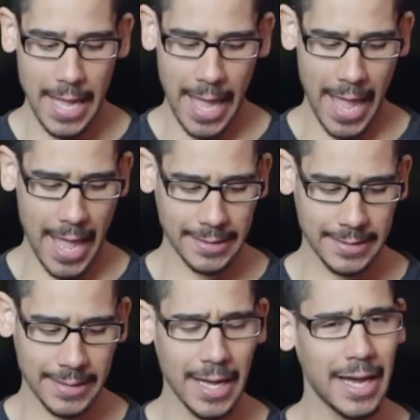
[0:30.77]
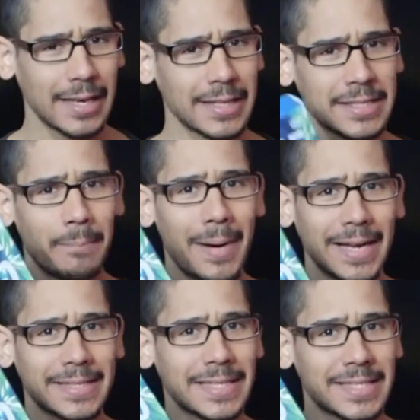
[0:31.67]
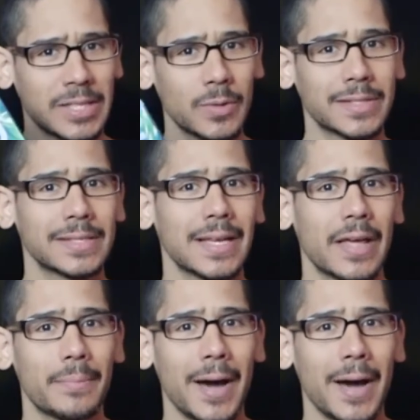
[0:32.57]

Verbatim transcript: And uh, let's unbox it and see what's inside the